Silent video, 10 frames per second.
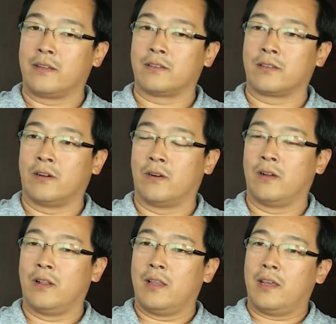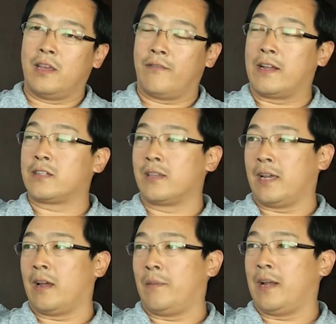So
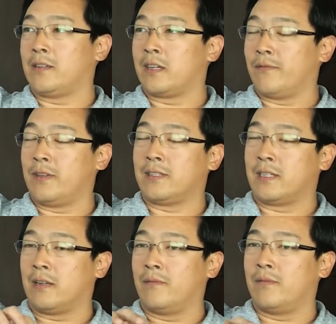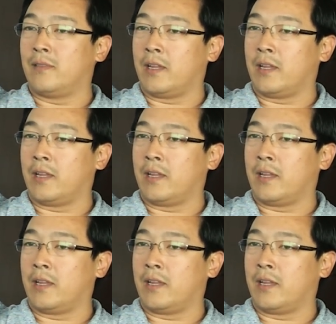eventually I managed to convince them.